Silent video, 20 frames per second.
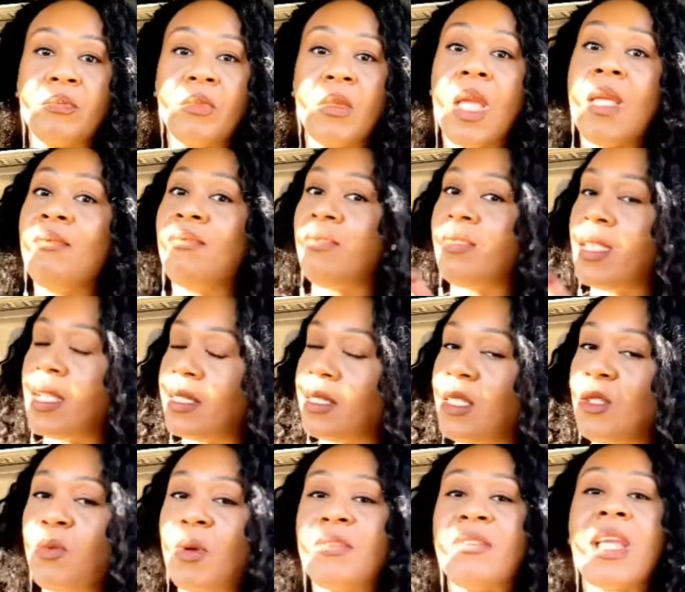This
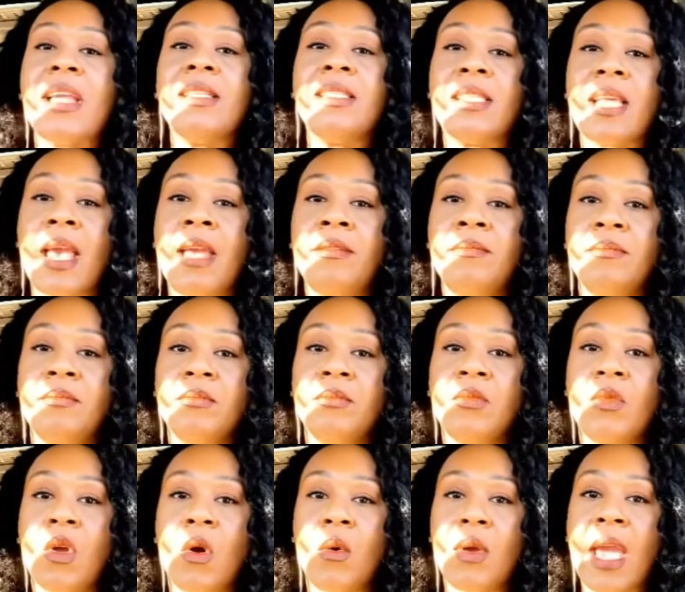is what they said.
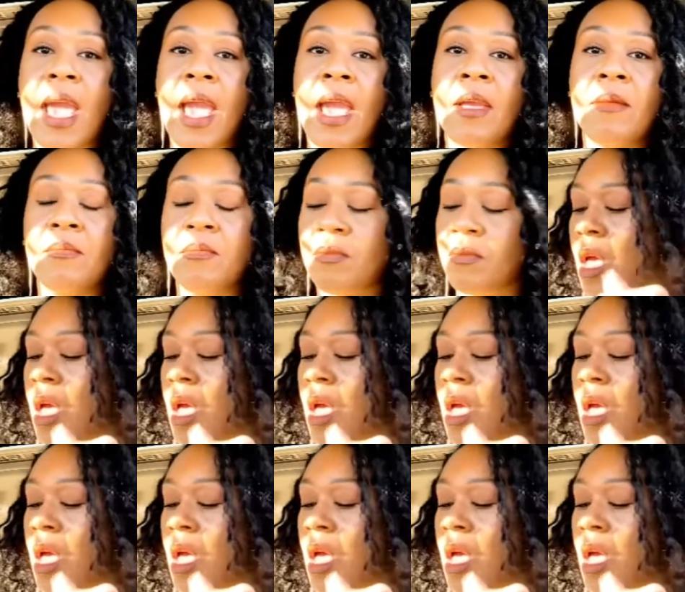Okay?